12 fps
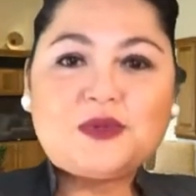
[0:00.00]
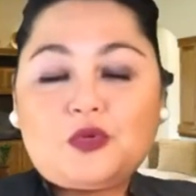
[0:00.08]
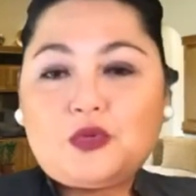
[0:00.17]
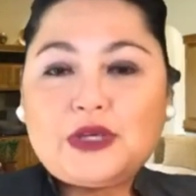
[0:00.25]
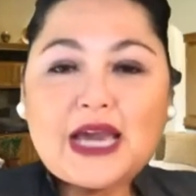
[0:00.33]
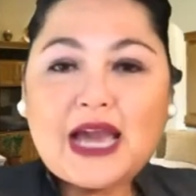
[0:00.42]

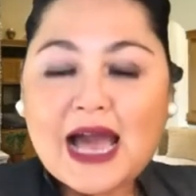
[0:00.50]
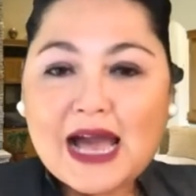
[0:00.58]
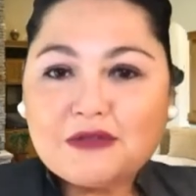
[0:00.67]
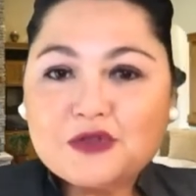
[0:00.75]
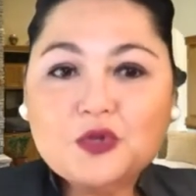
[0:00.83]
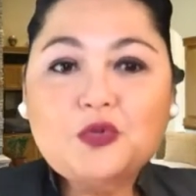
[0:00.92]
We
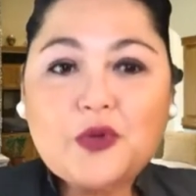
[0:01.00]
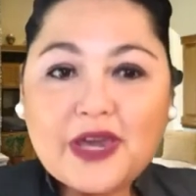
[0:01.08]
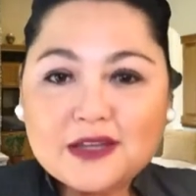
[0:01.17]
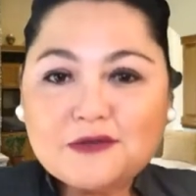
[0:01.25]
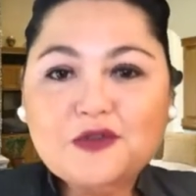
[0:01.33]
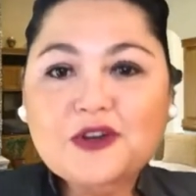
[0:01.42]
have to
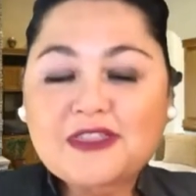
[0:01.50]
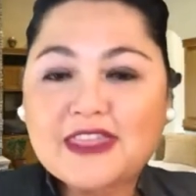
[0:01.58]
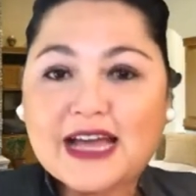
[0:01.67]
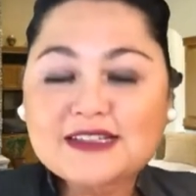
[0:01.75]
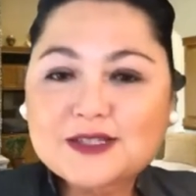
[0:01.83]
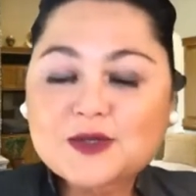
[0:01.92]
wait for
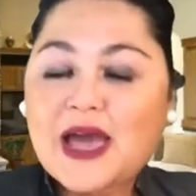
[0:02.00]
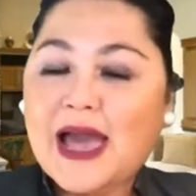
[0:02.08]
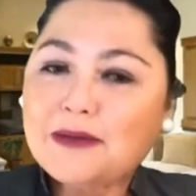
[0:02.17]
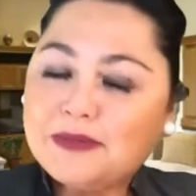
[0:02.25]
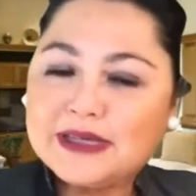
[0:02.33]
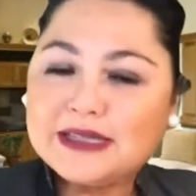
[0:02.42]
that to happen.